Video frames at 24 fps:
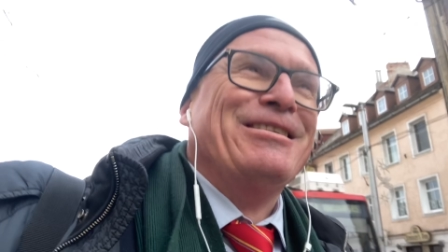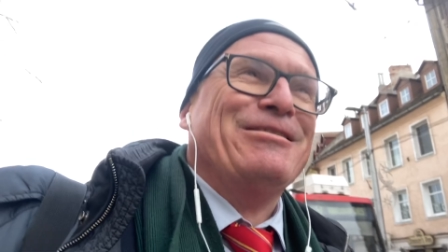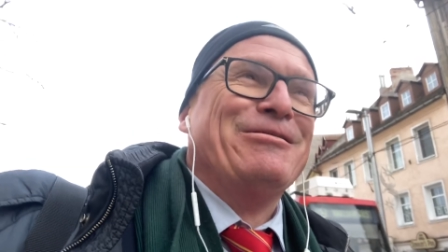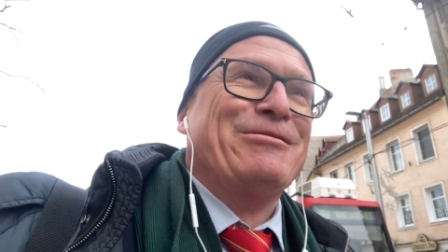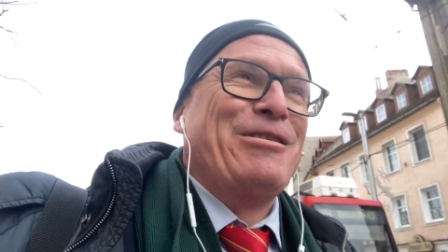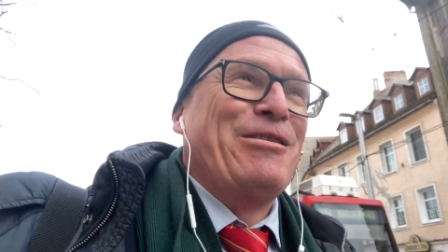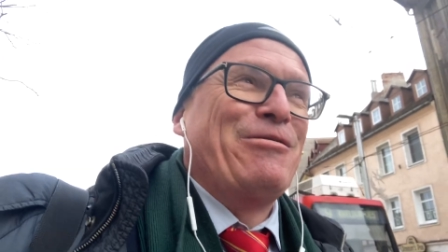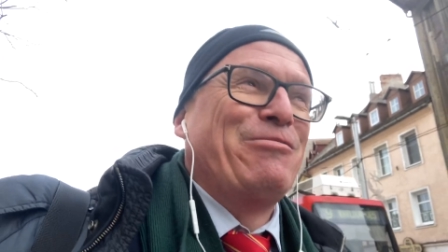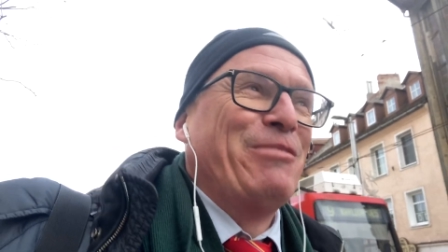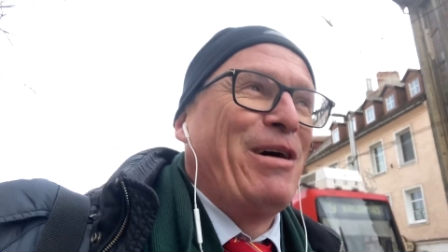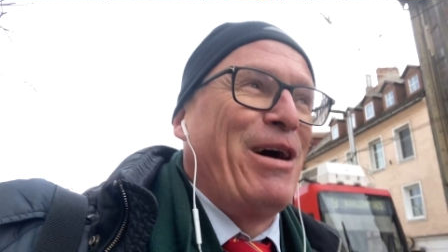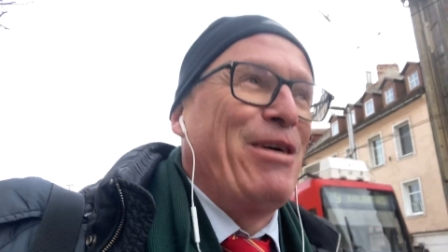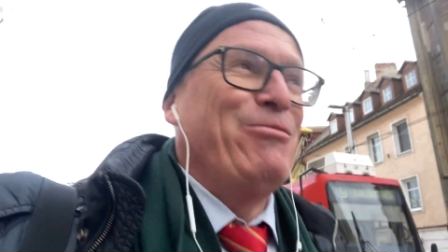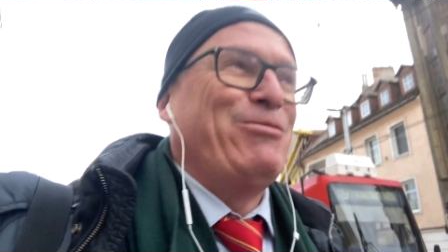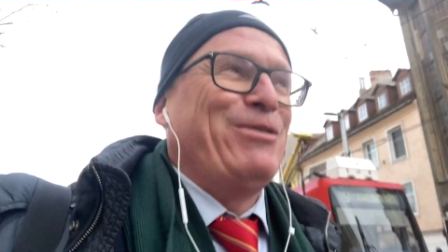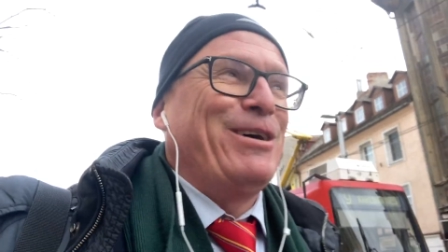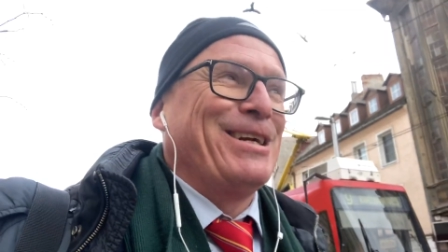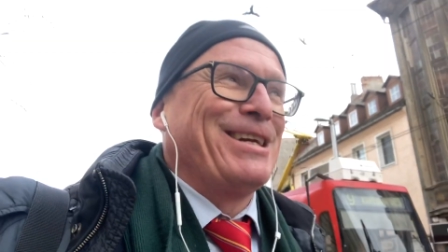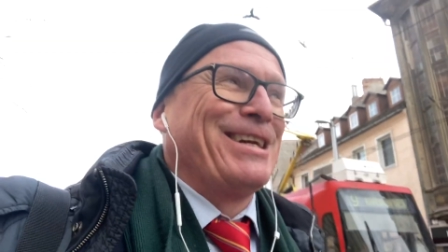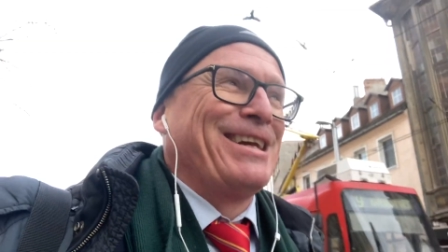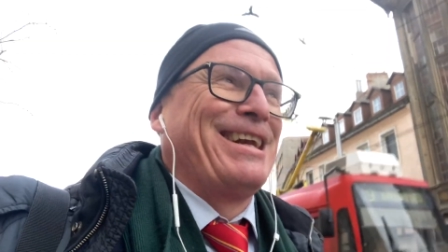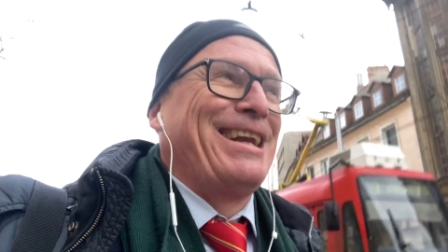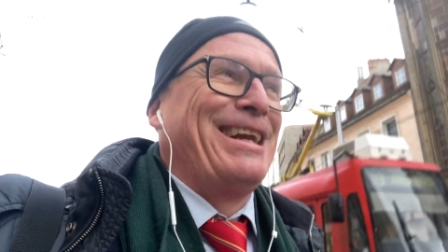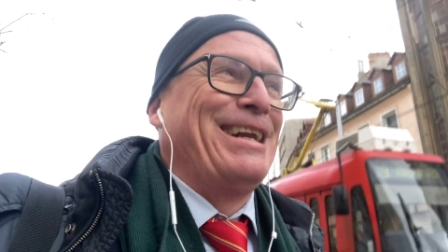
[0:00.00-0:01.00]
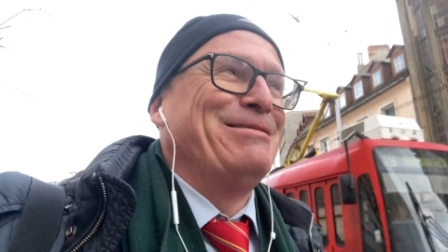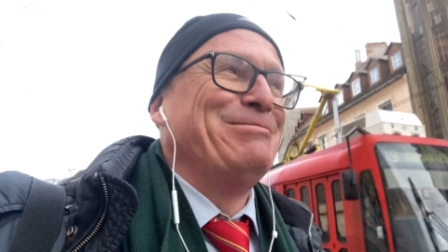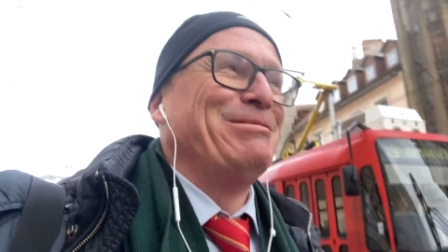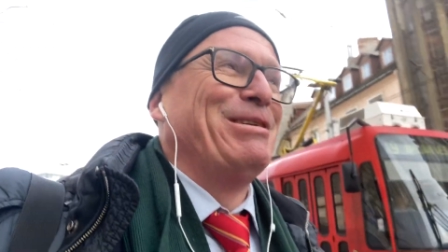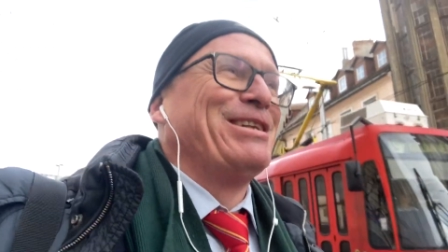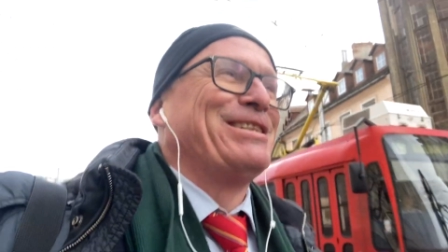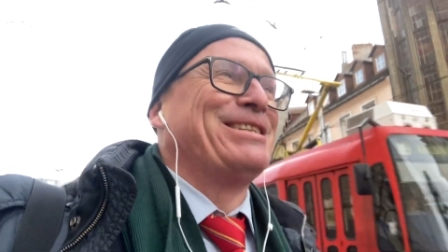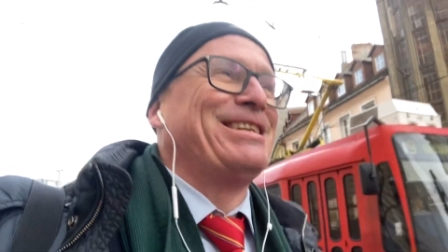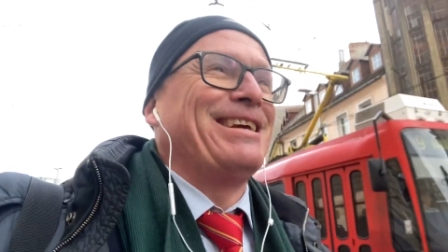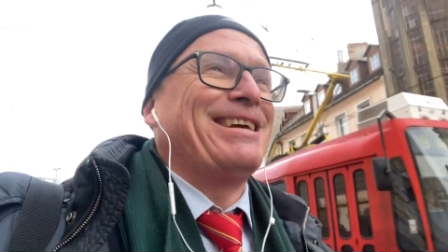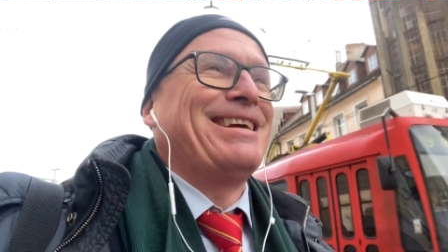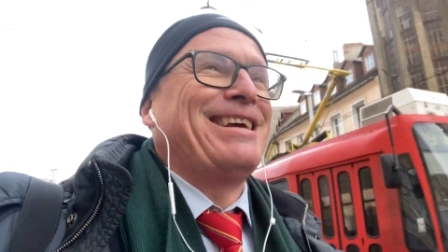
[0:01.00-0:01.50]
with my one
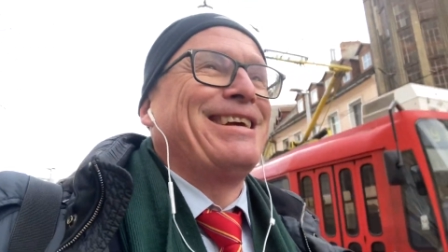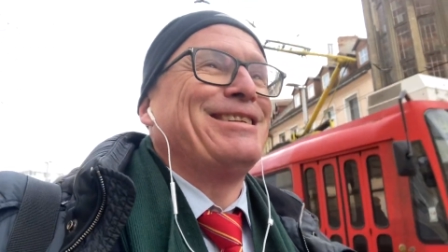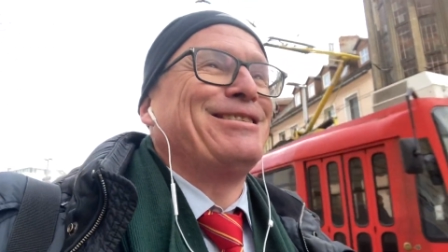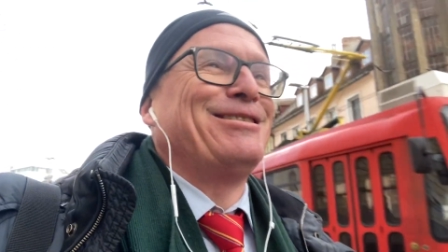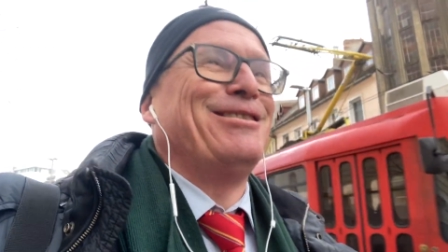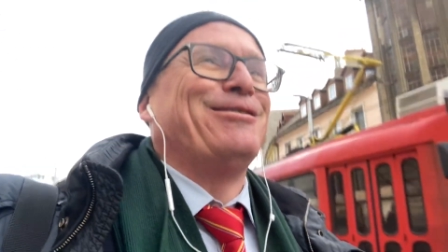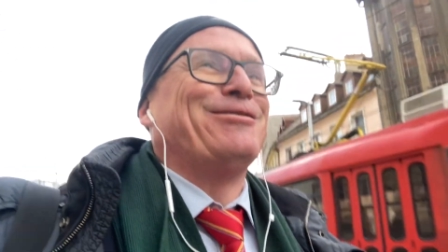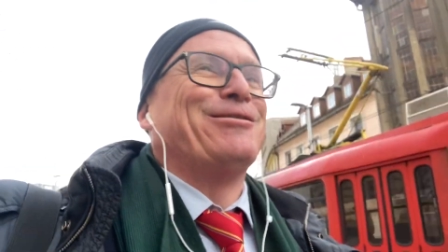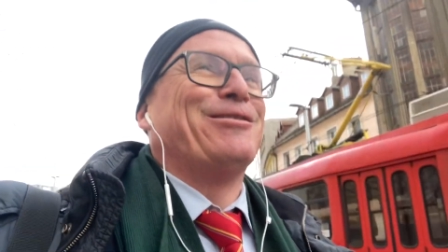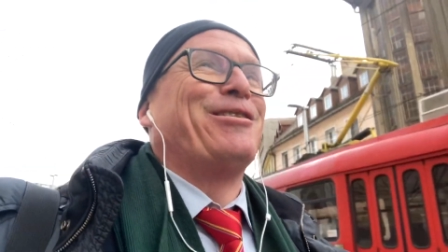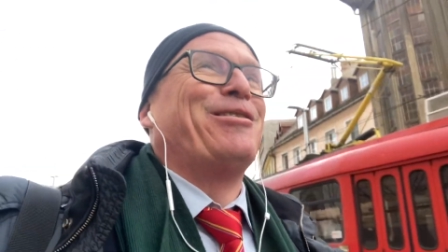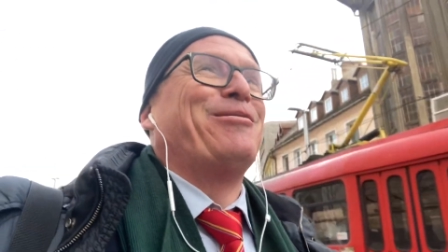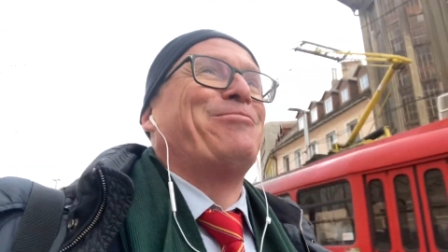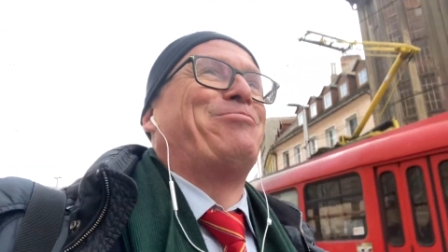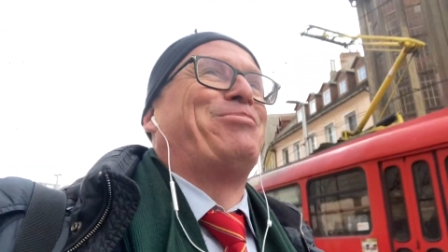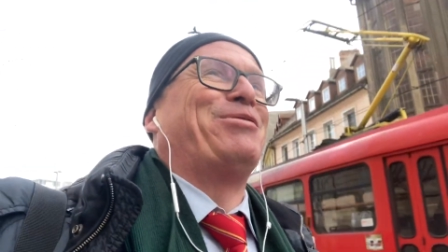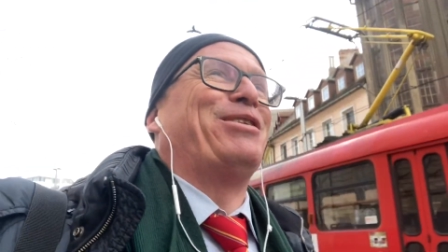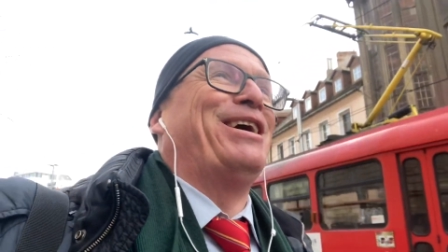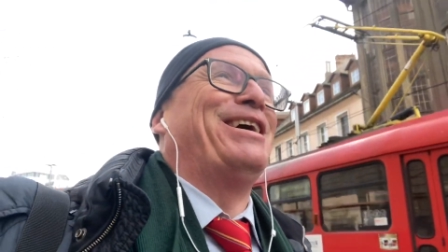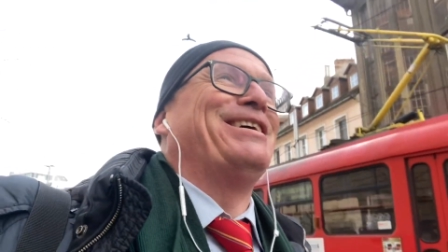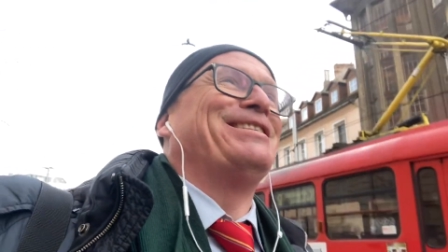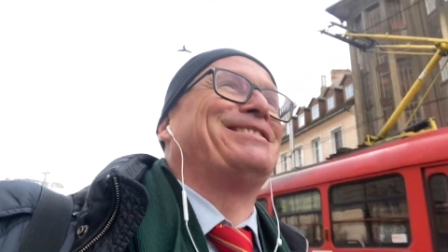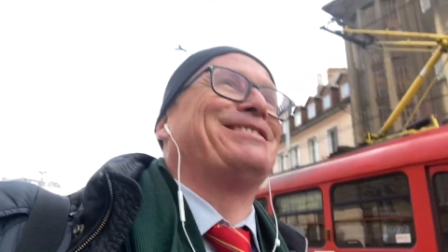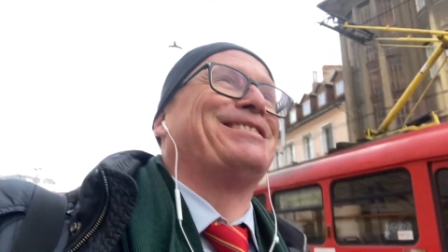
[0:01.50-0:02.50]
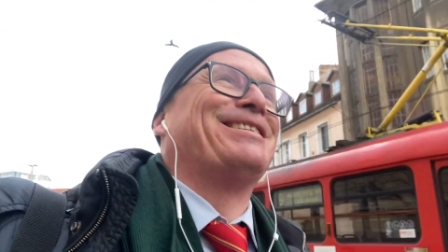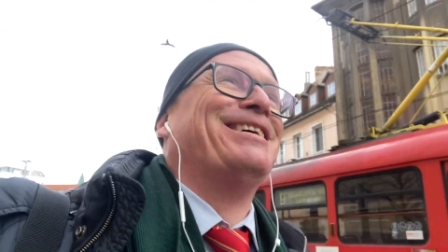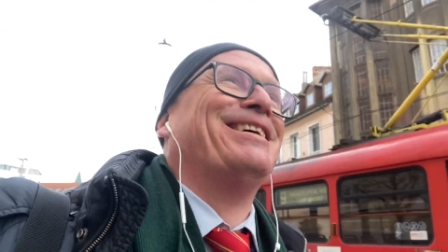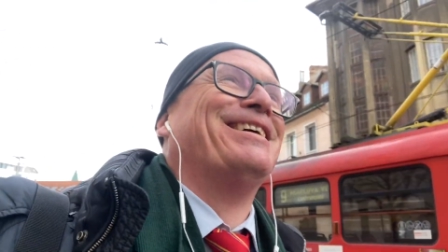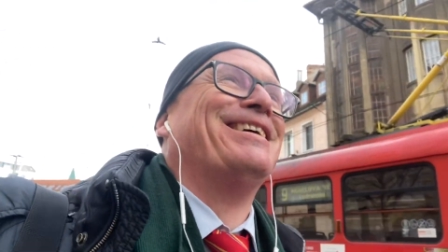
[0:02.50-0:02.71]
climate ticket Euro plus.